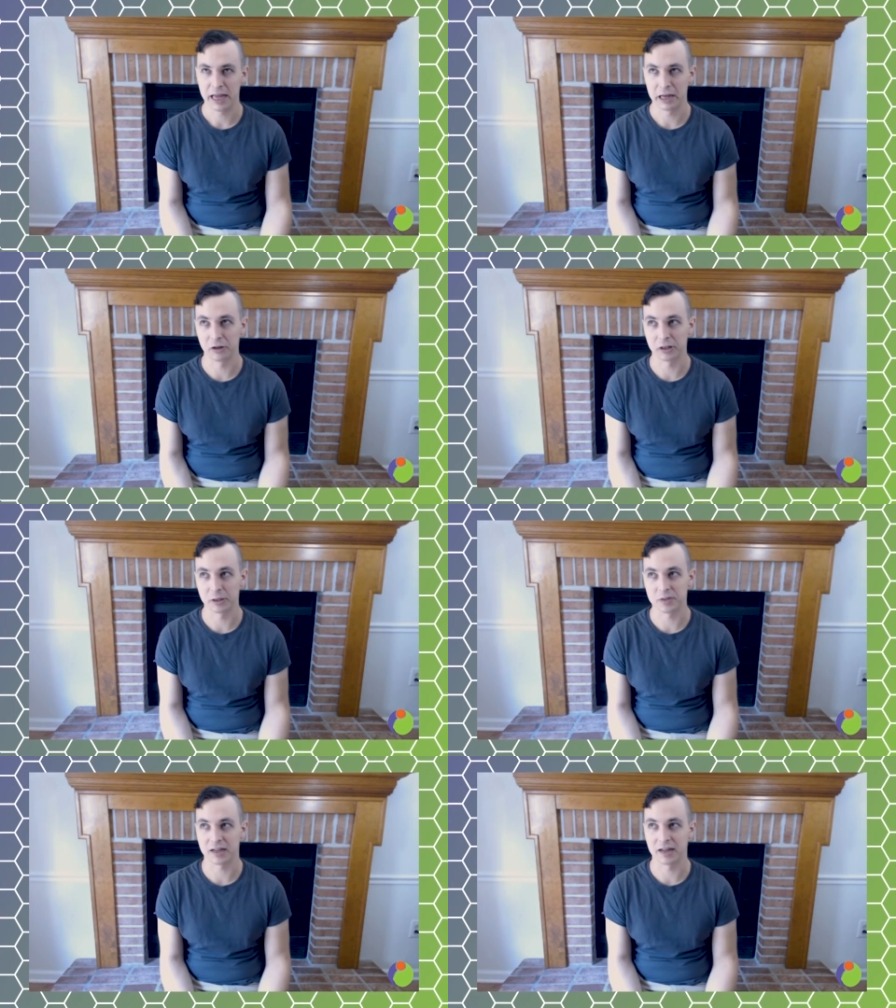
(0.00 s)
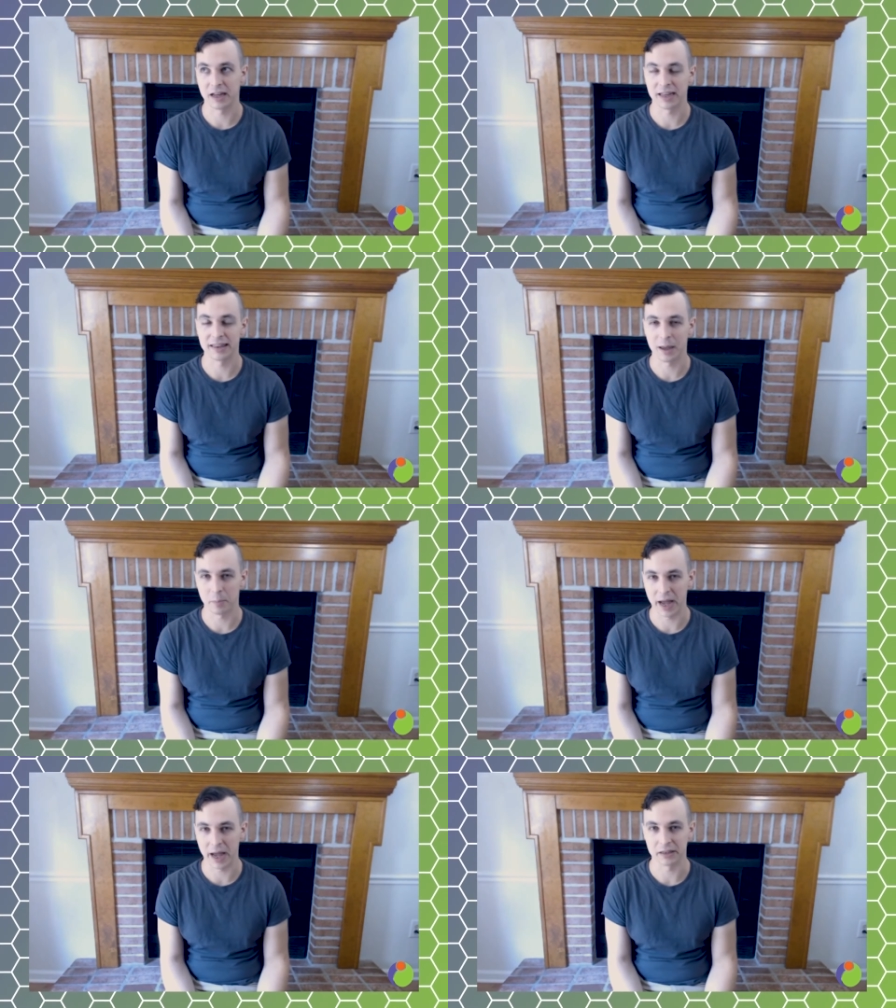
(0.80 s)
Interclypse kind of had
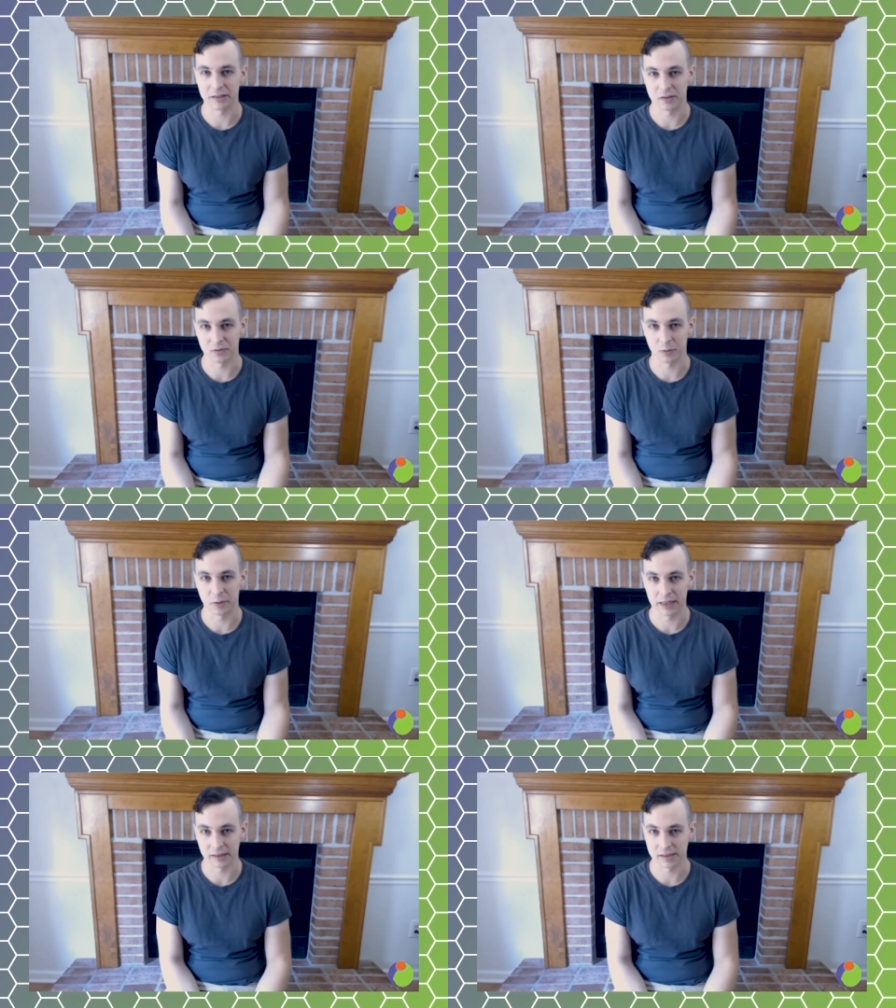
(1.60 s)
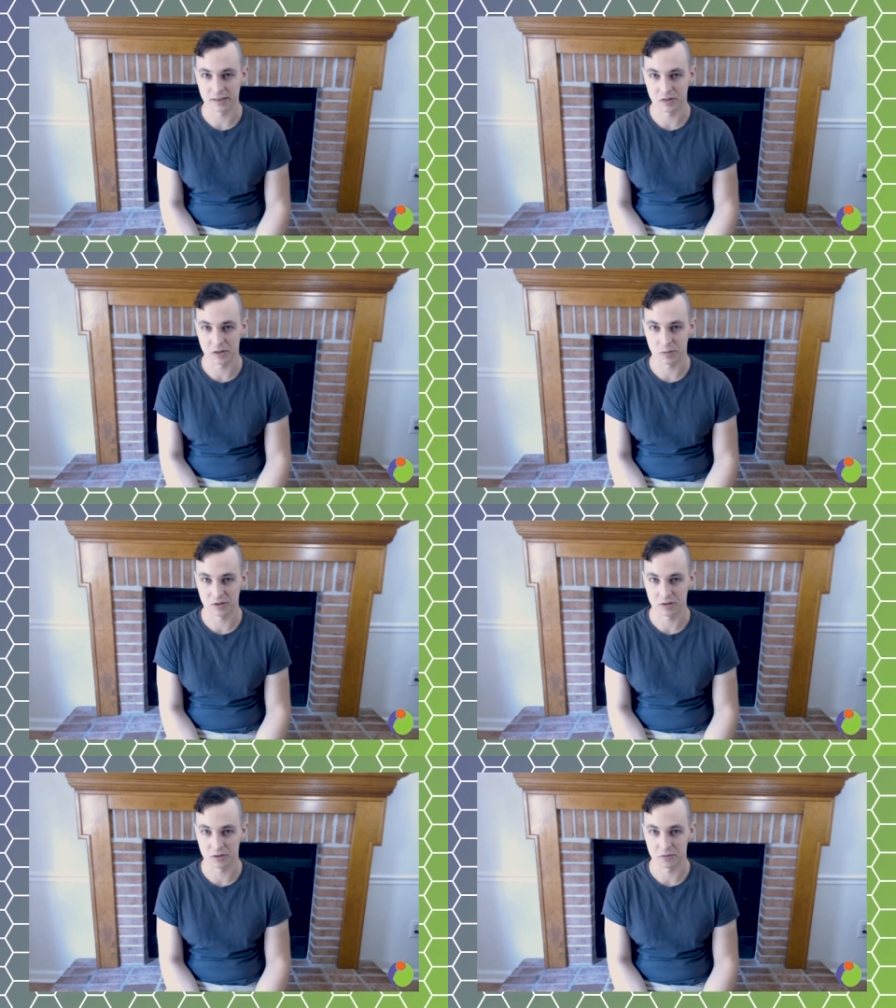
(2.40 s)
that balance for me, at least in terms
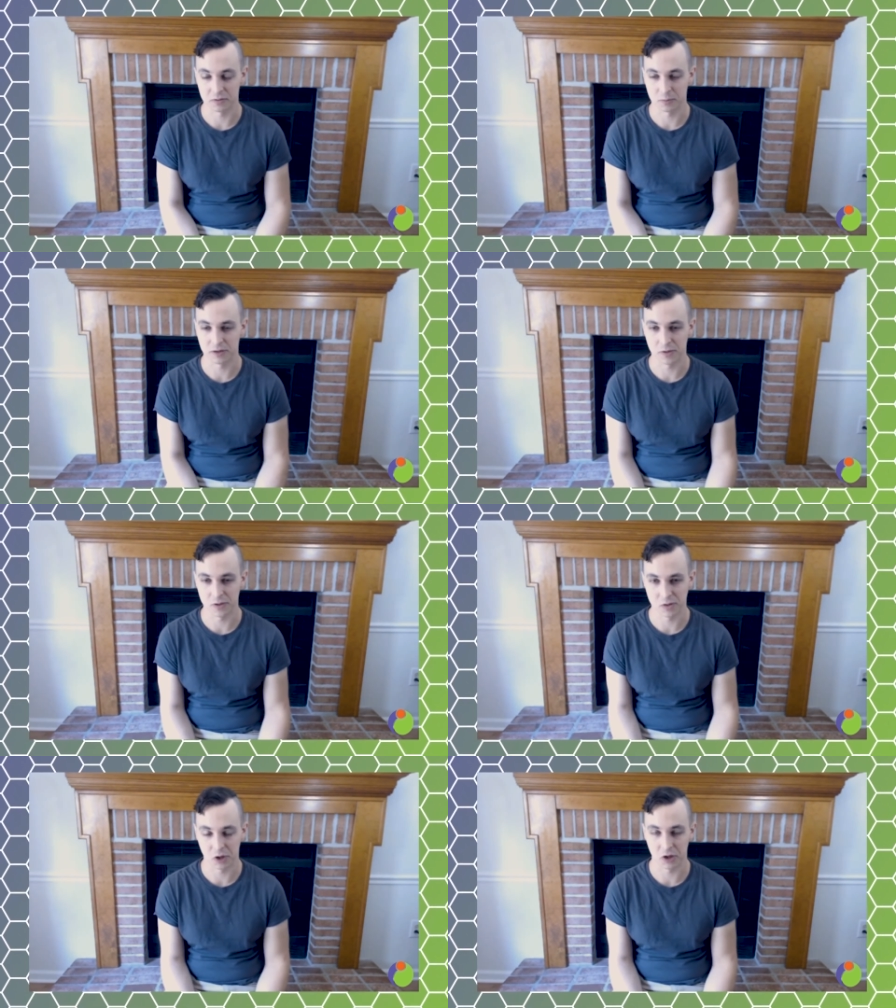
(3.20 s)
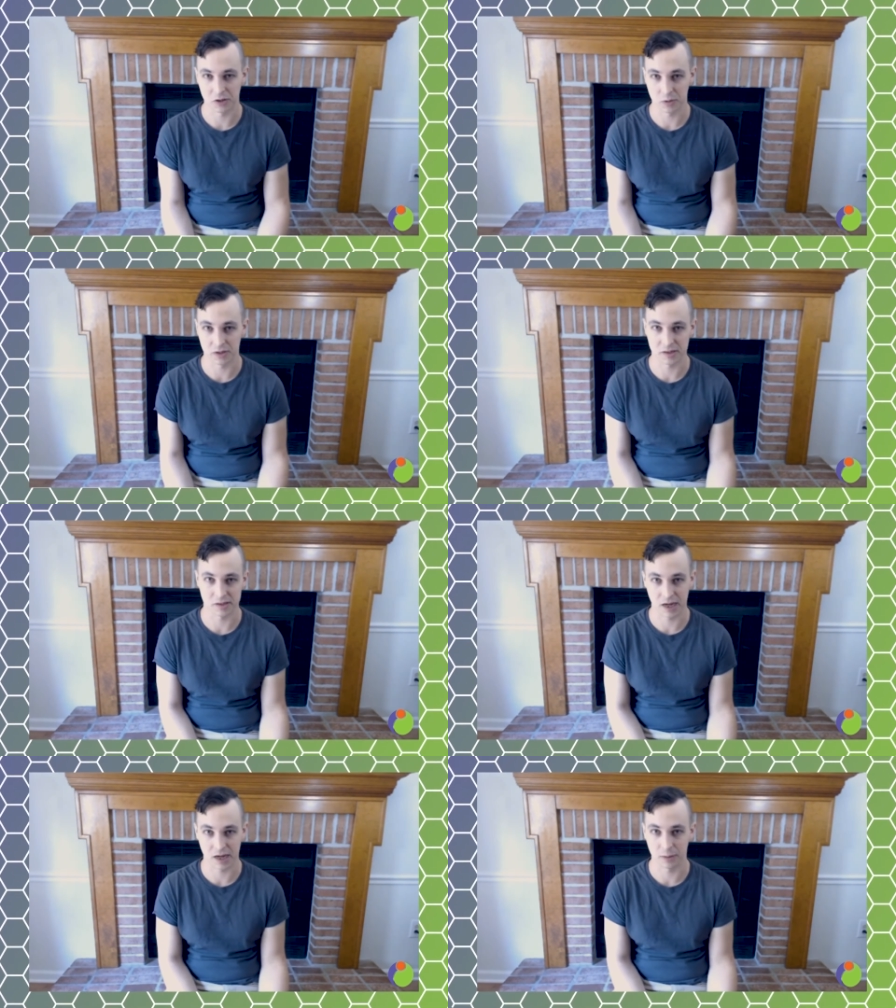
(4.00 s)
of big versus small, as well as
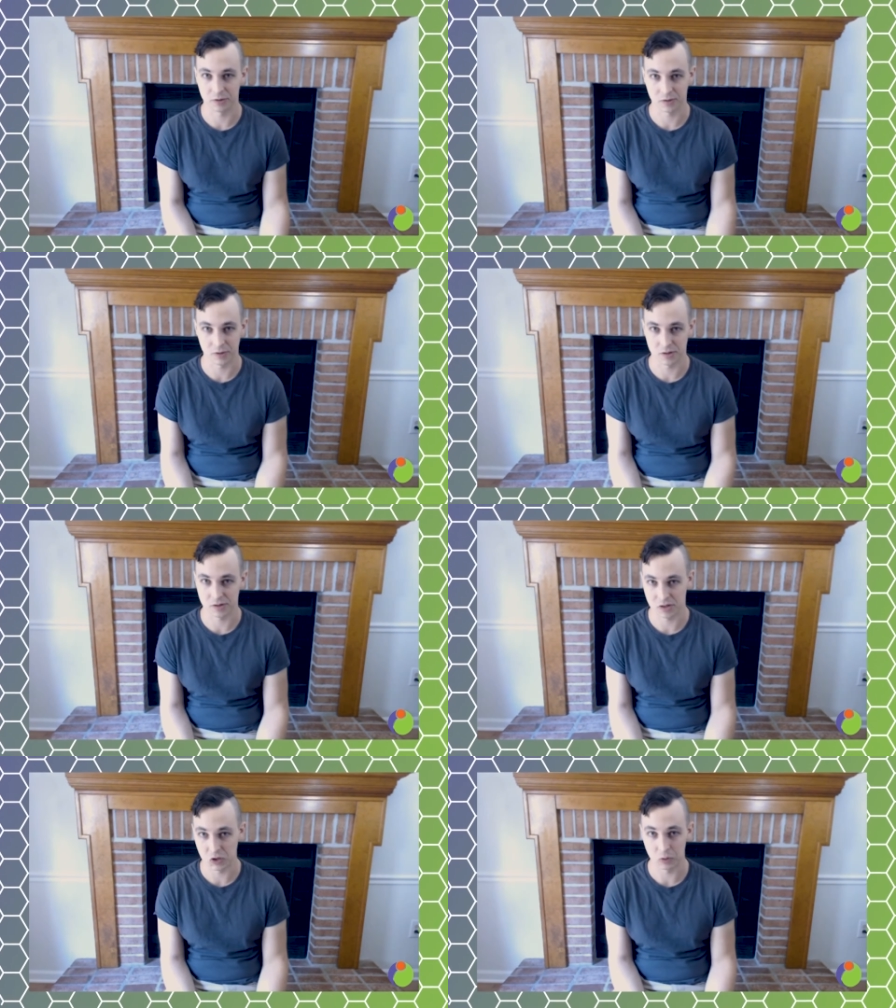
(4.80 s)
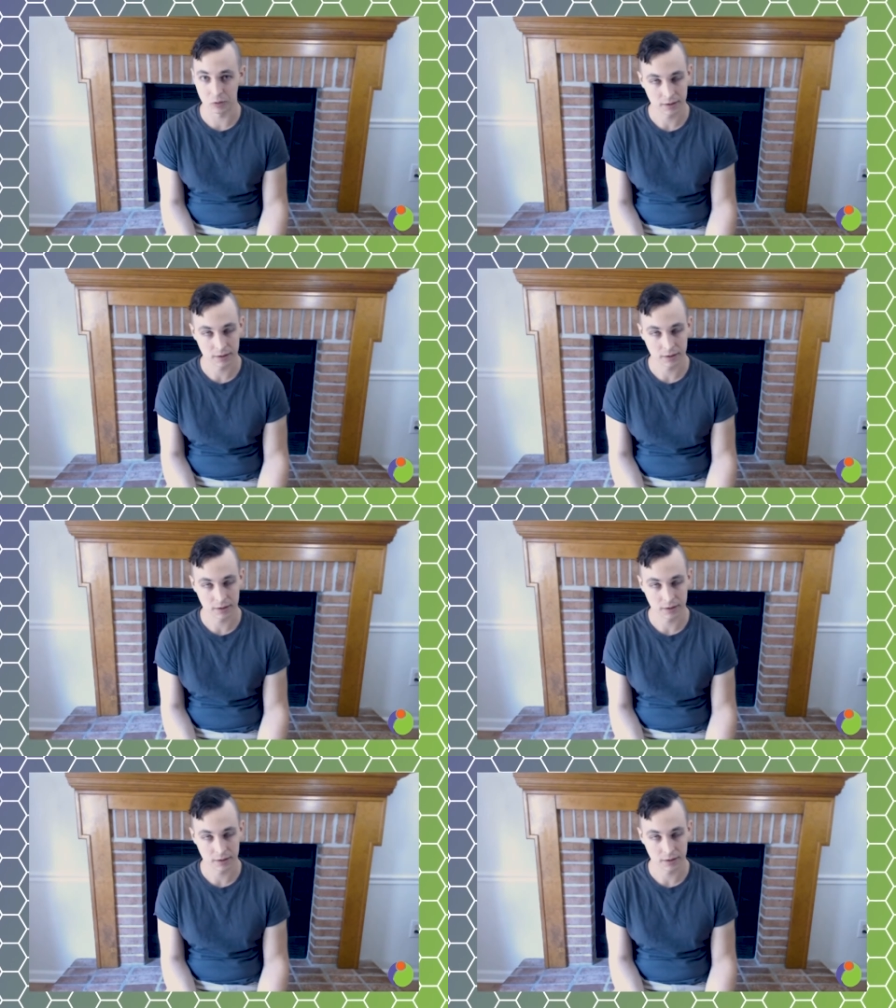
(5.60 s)
established versus new.